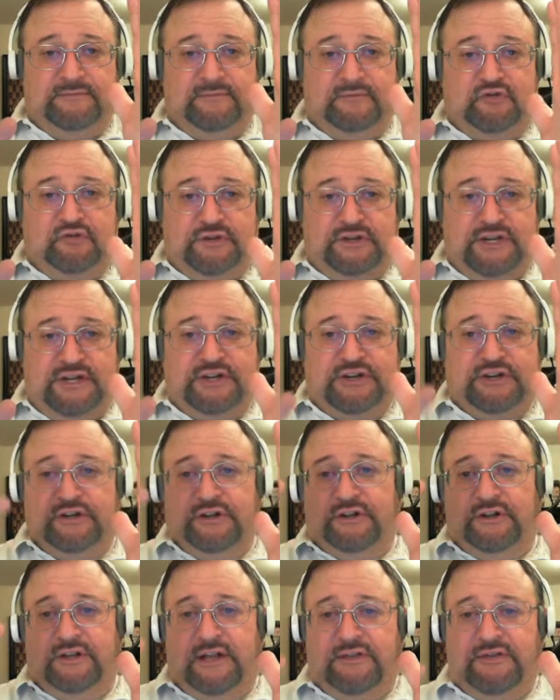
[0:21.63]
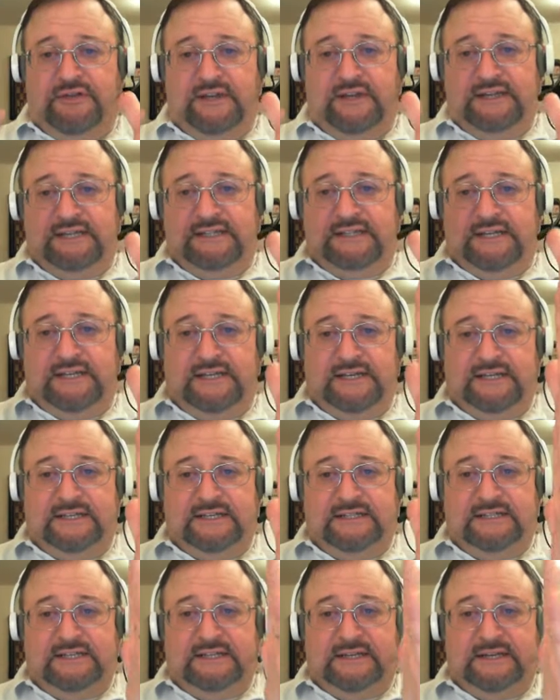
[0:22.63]
traditional and this
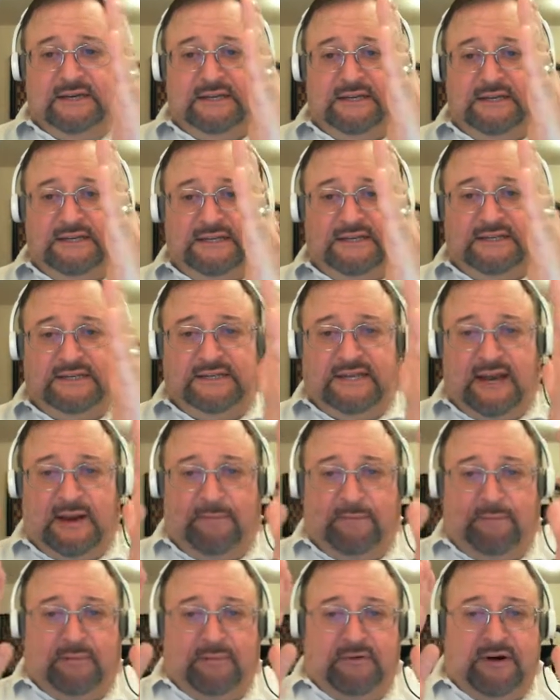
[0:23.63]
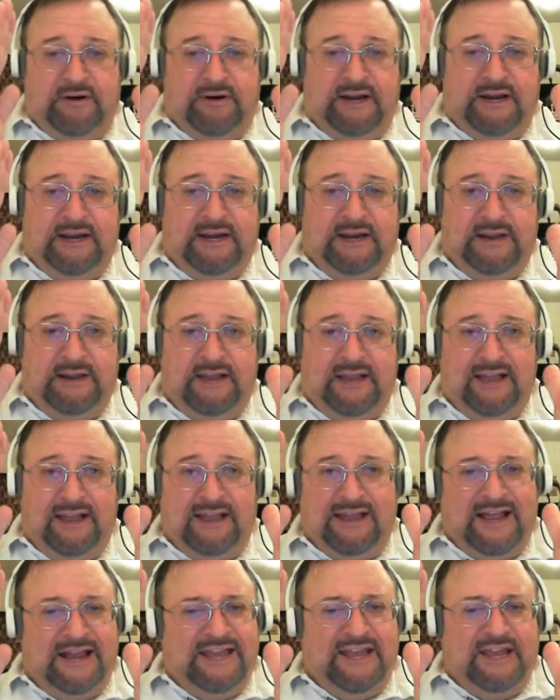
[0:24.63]
is contemporary,
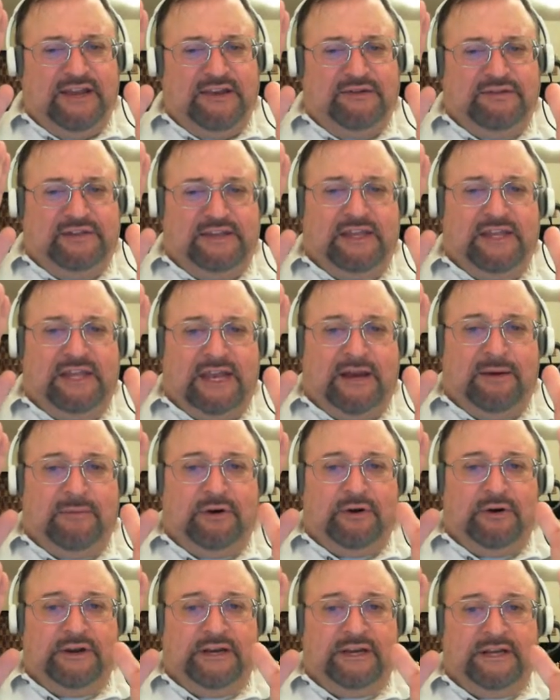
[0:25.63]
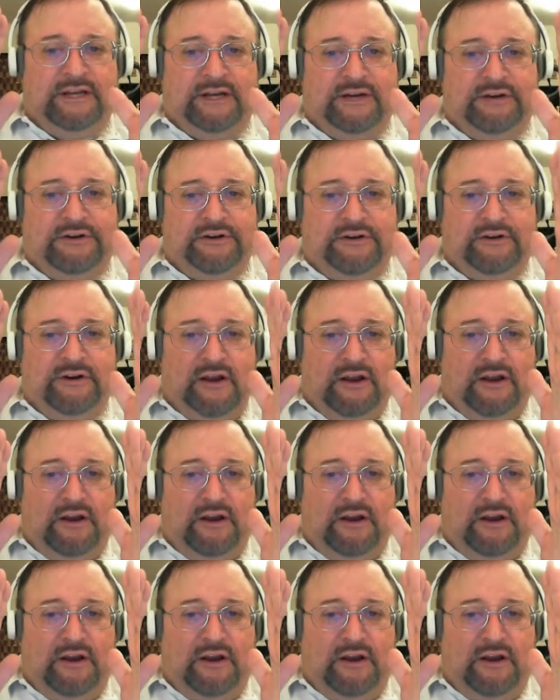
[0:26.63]
got to get used to the camera orientation,